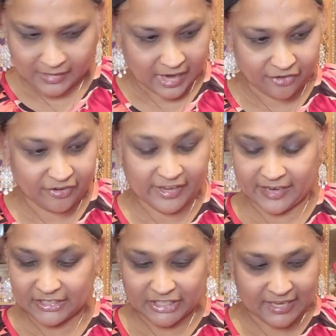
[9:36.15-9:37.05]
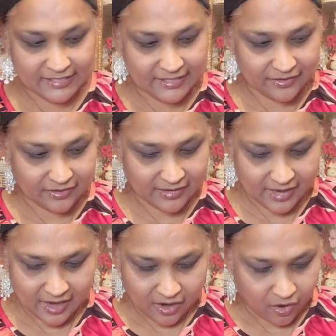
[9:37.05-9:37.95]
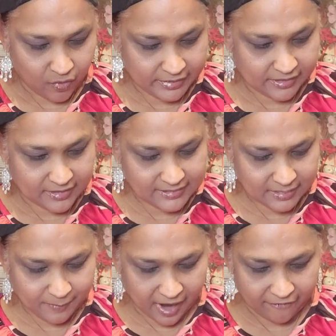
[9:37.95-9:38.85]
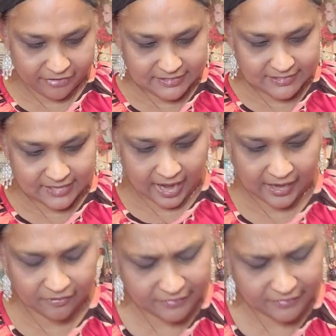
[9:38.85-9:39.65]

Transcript: I didn't really get a chance to look. Oh, it does say Paris style.